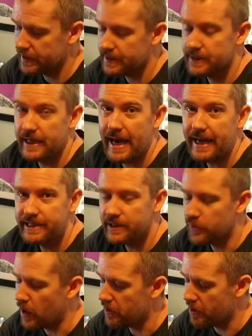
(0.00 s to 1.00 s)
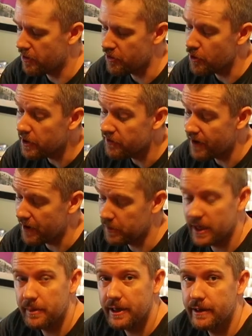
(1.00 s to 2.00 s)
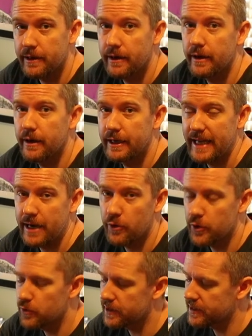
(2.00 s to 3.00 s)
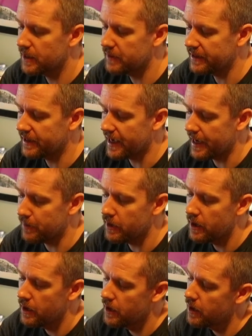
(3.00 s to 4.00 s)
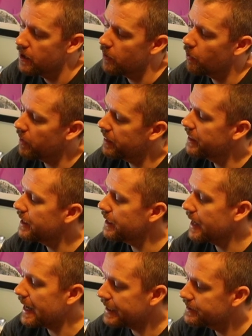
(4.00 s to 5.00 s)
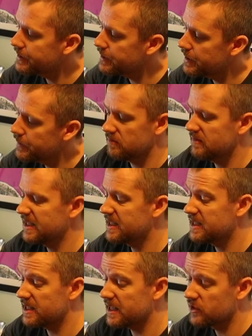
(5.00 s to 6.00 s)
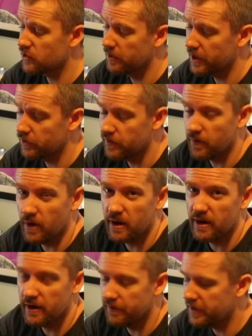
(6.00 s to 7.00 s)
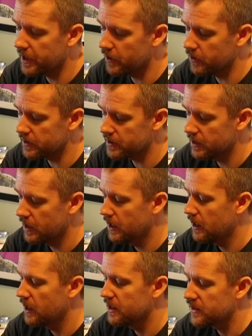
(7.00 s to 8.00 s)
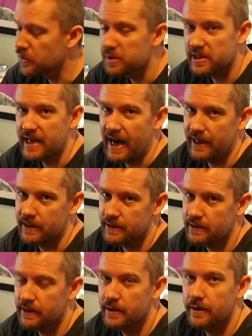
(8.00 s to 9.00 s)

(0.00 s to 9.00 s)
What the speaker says: This is the 18-135mm Nano USM that came with the ATD. This is extremely good for videos, super silent.